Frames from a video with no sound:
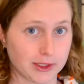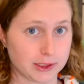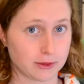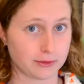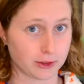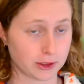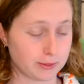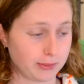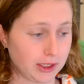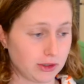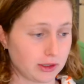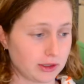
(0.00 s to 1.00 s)
That's the first
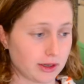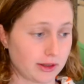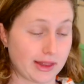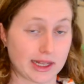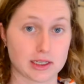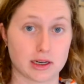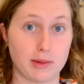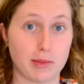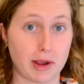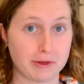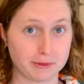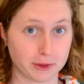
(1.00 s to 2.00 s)
bit. You can tell that that's going to be
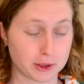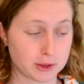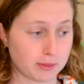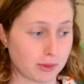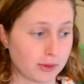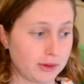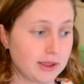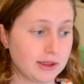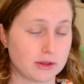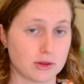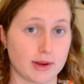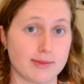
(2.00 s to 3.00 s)
my first
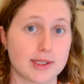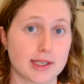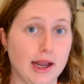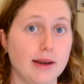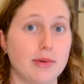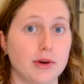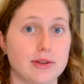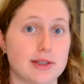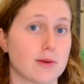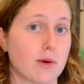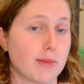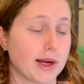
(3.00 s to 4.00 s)
point. So I'm
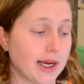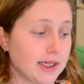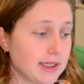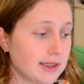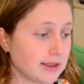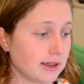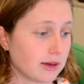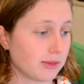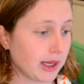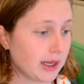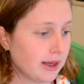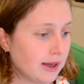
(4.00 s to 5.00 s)
signposting what my ideas are going to
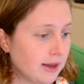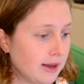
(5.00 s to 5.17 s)
be.